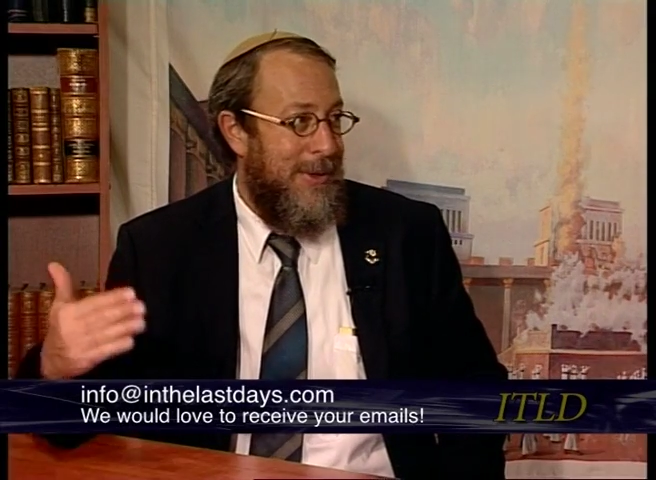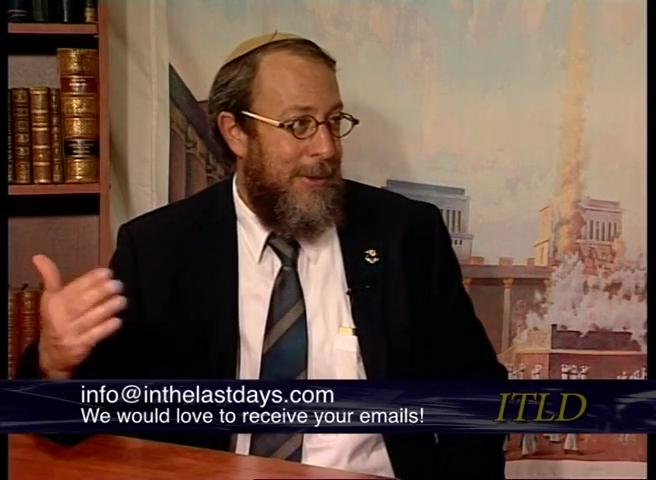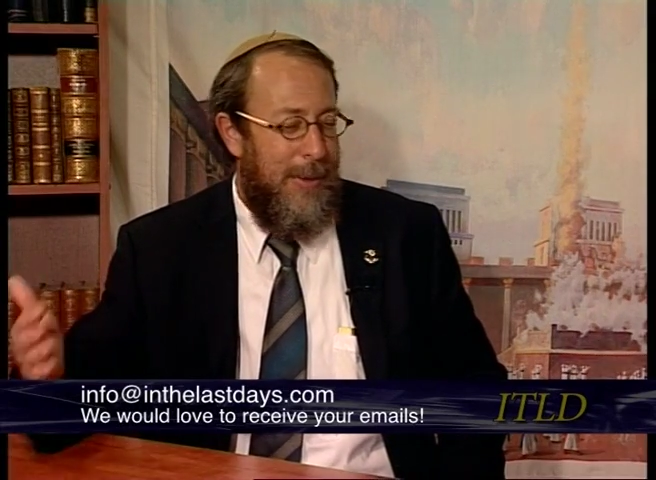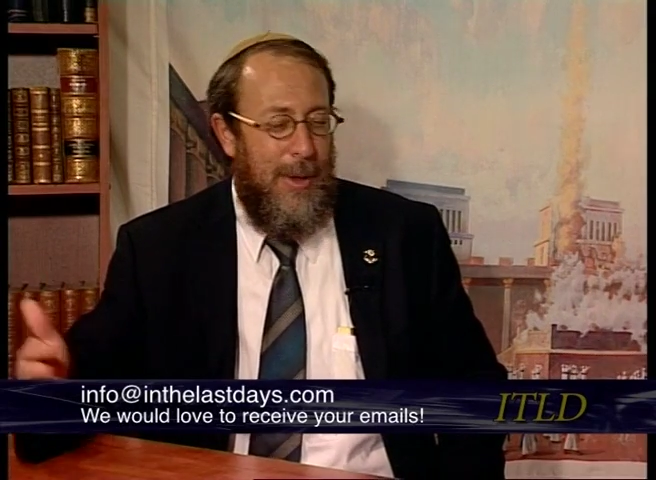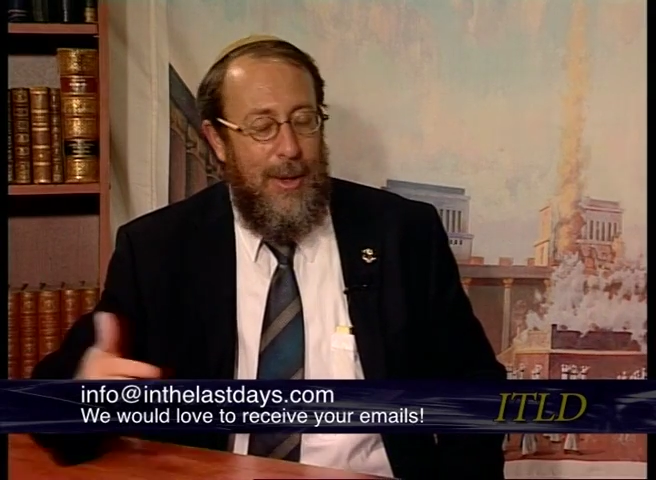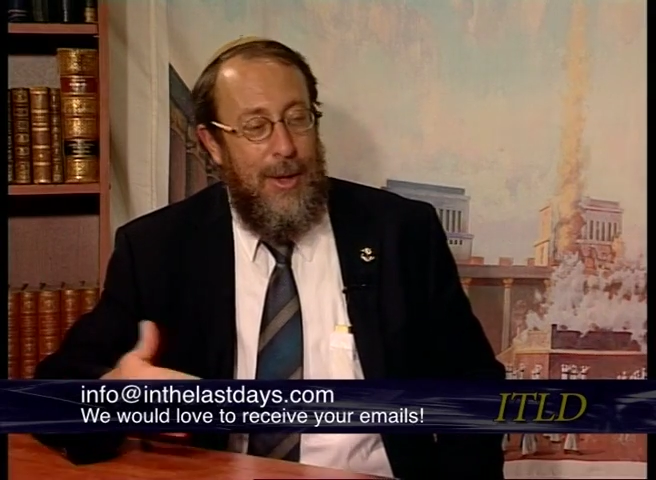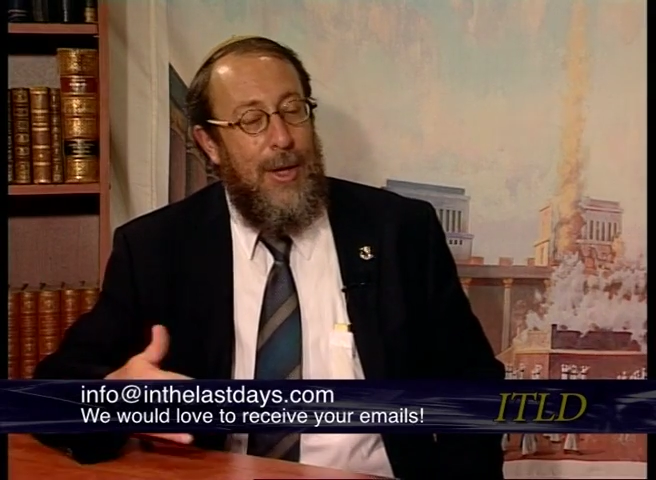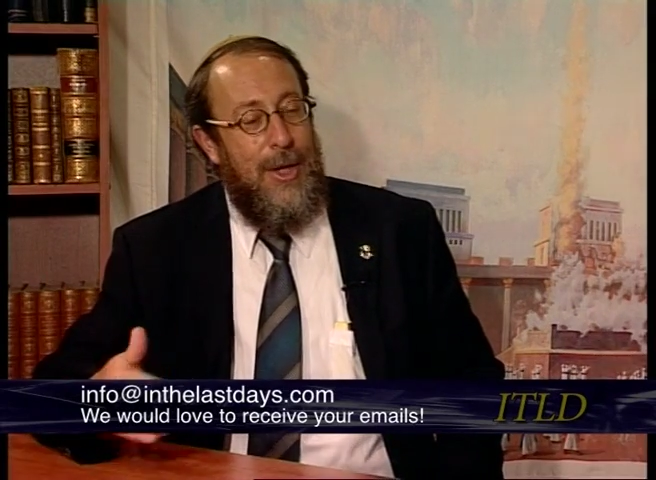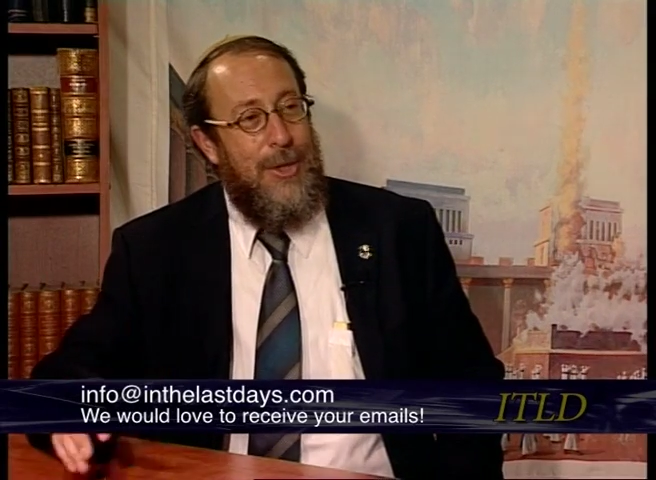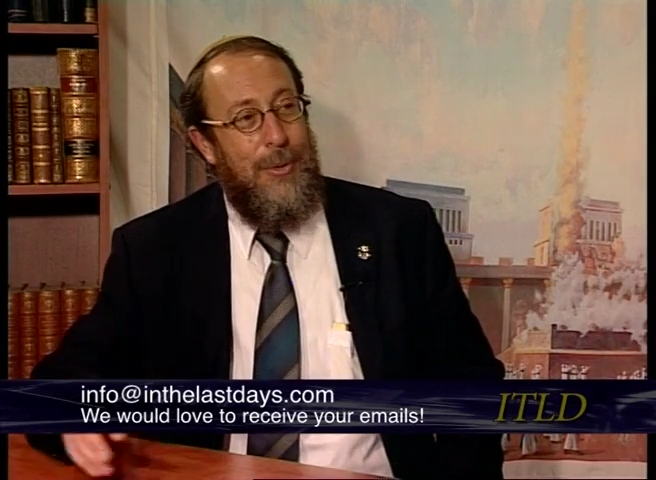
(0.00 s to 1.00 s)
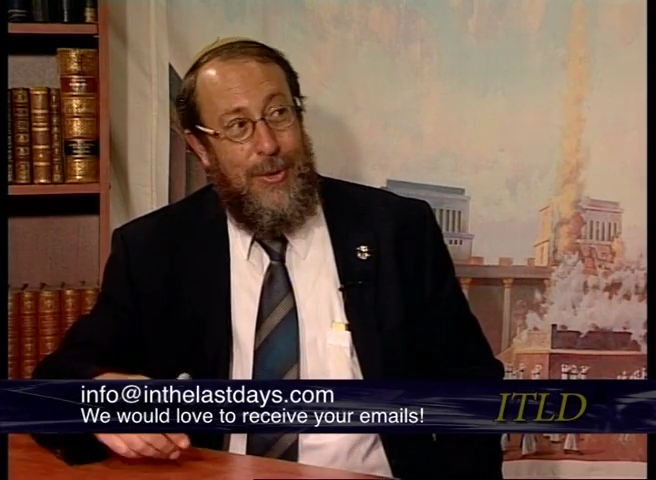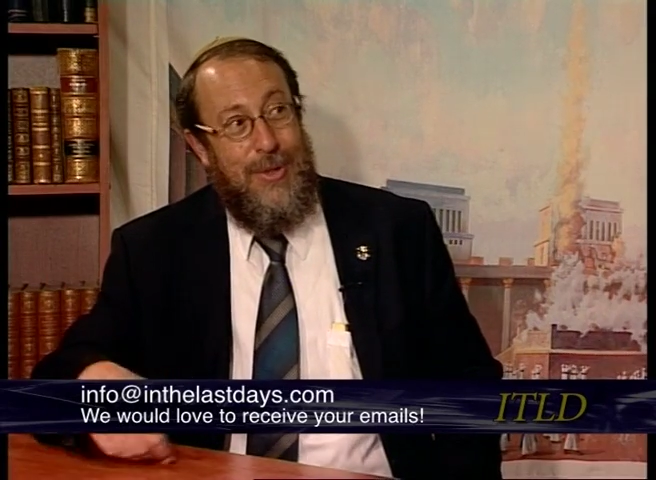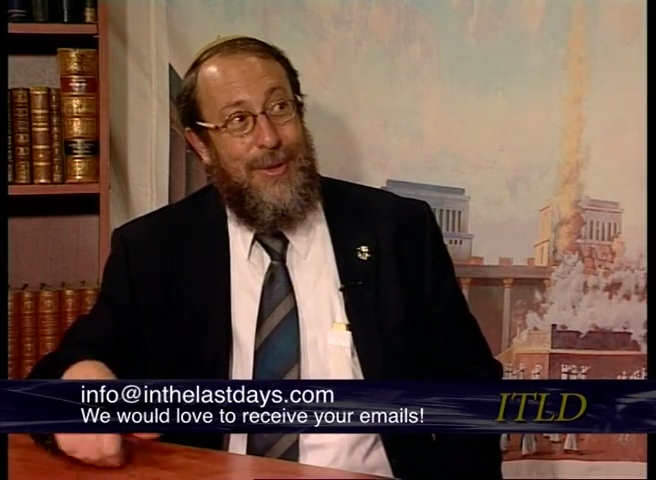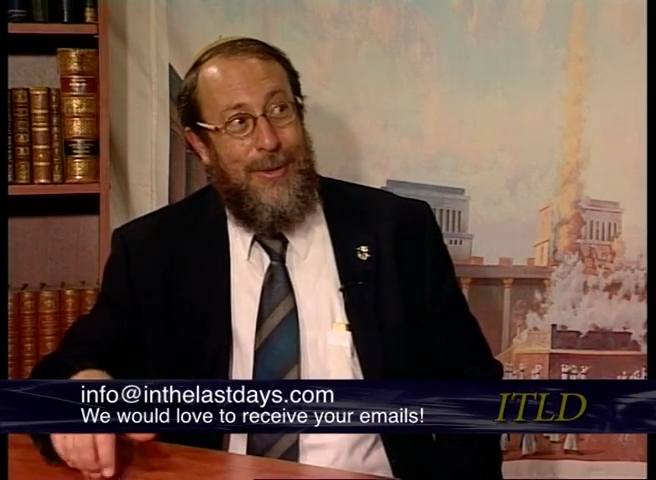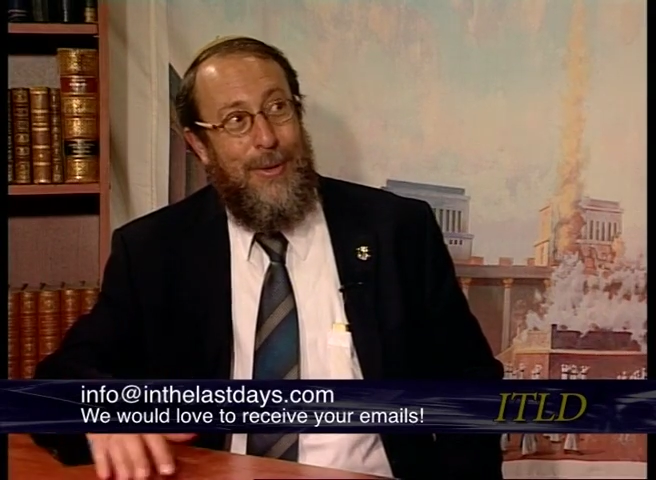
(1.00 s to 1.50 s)
So
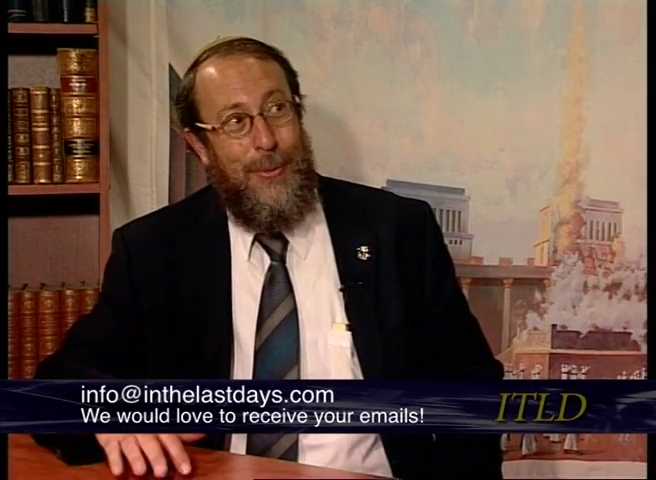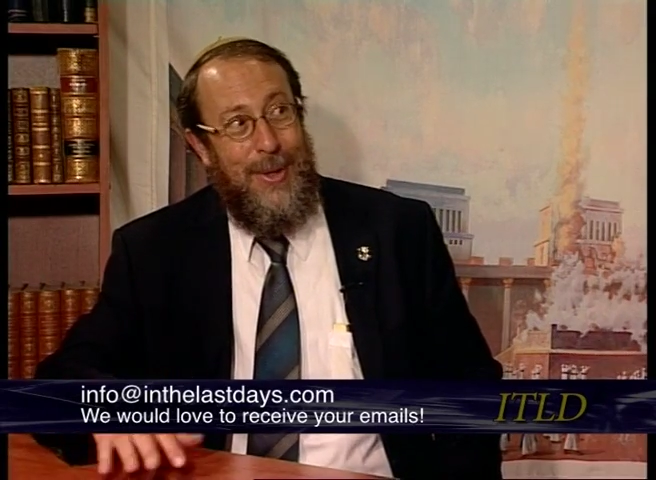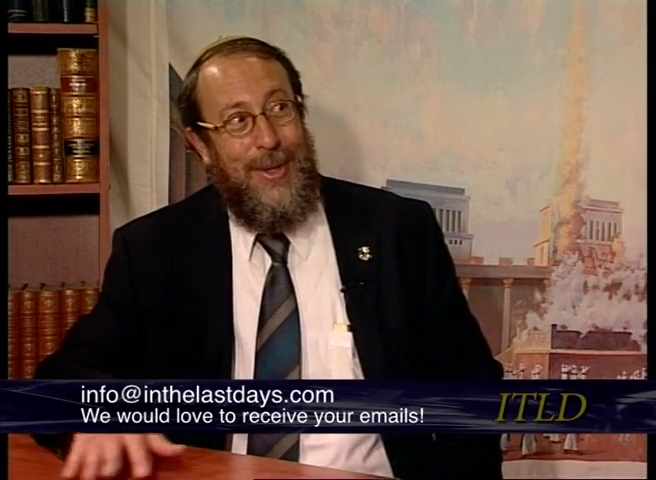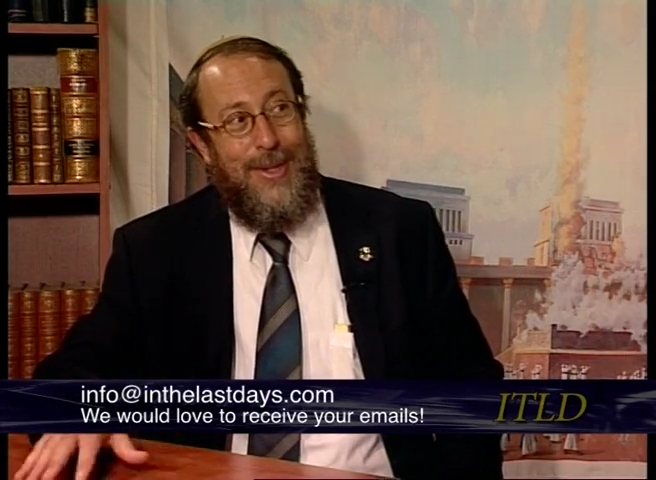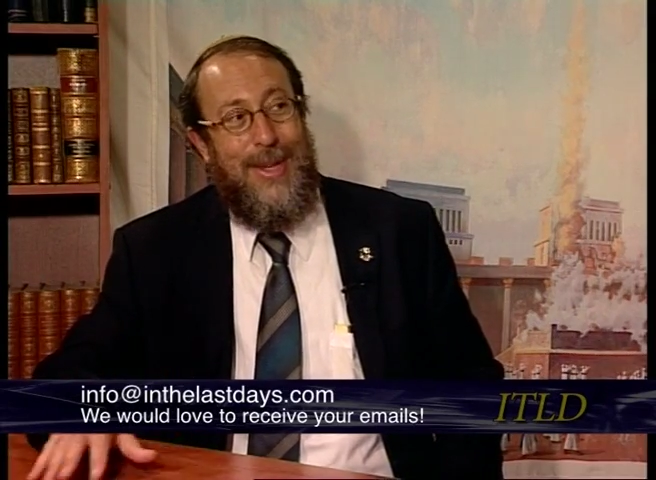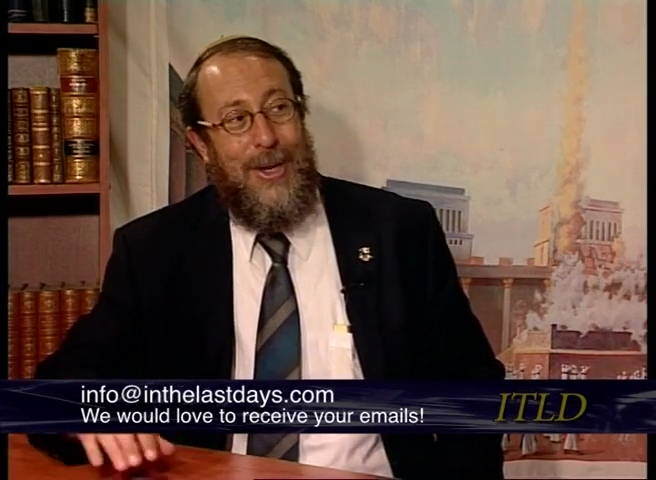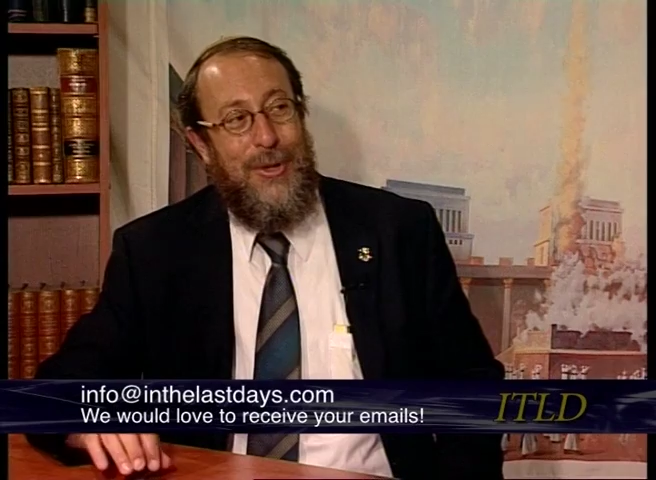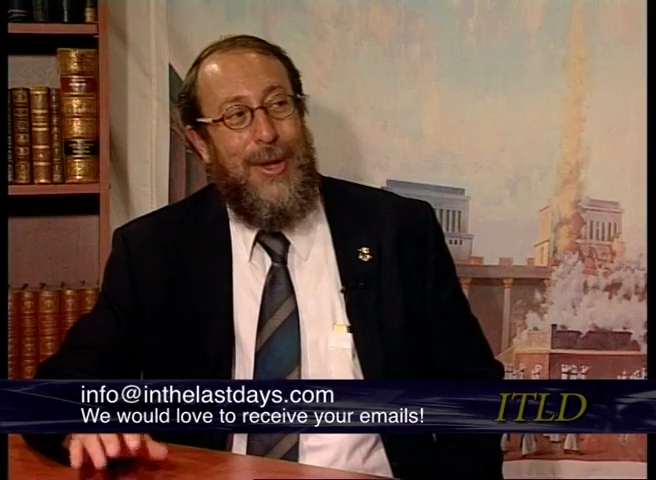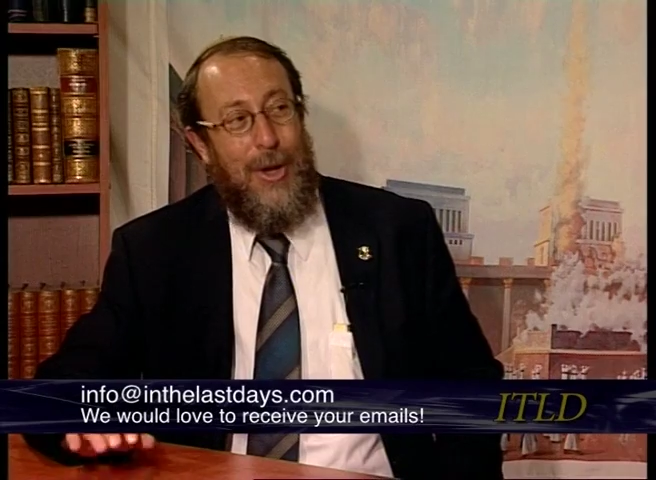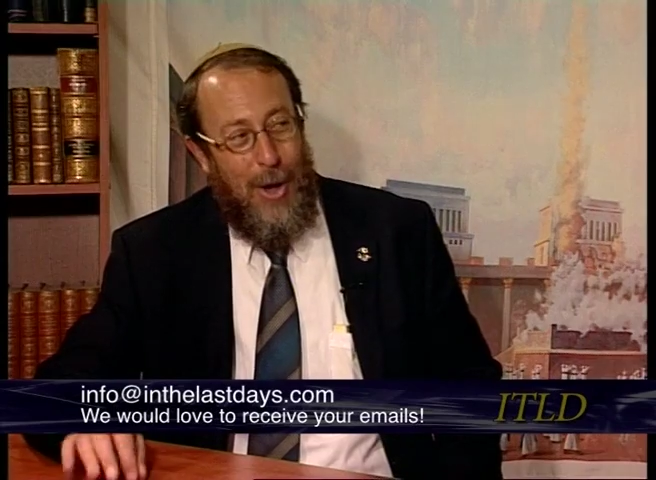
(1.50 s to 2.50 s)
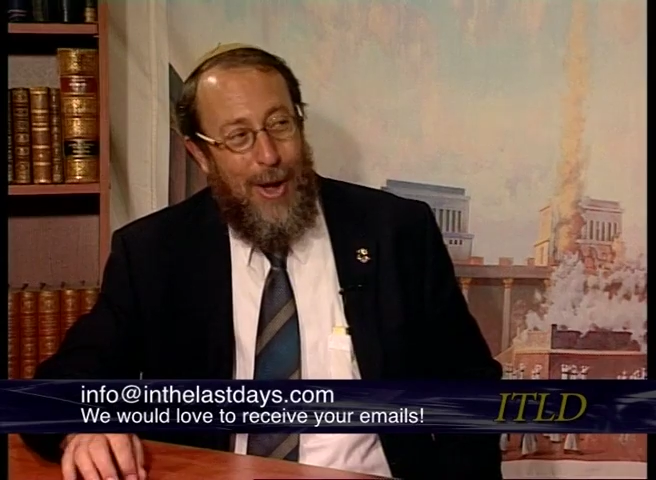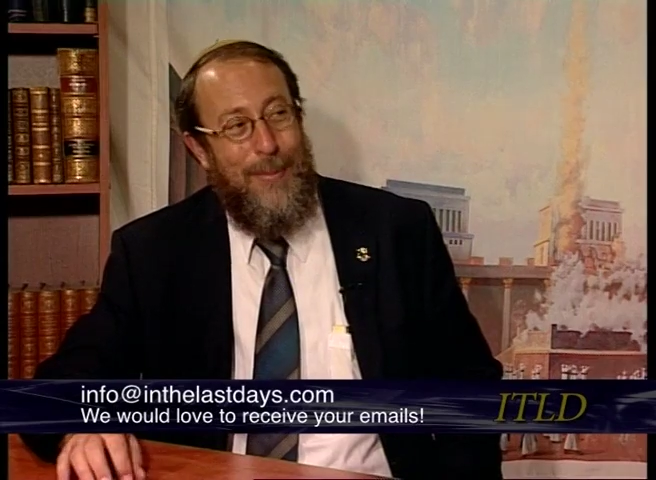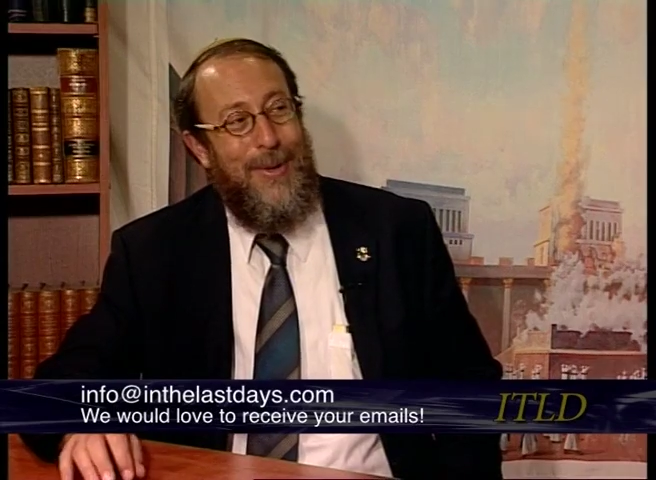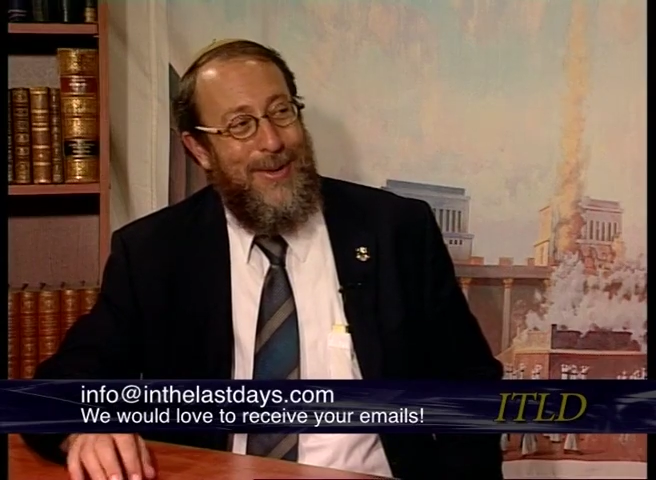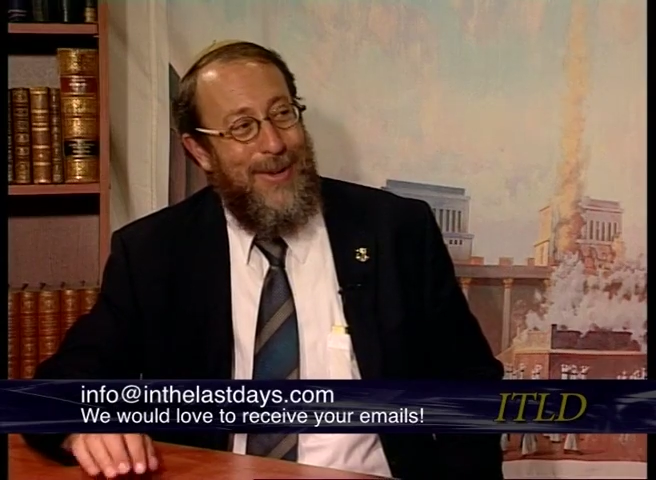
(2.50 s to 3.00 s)
there really is actually a
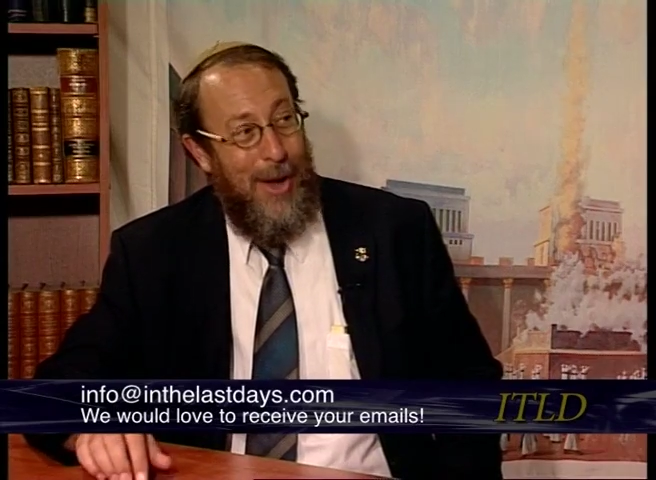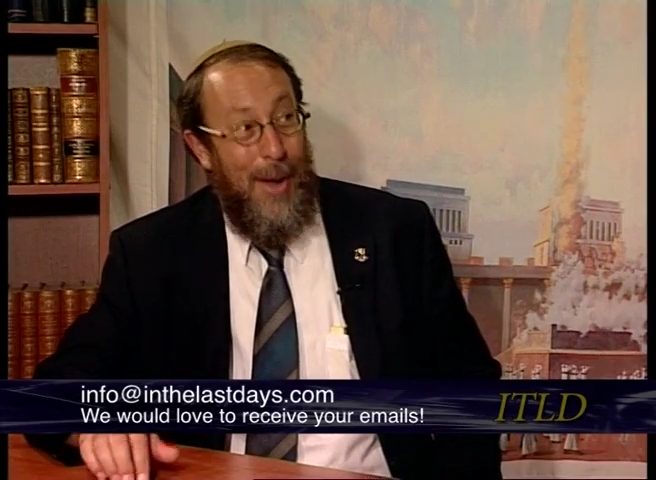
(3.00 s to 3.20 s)
common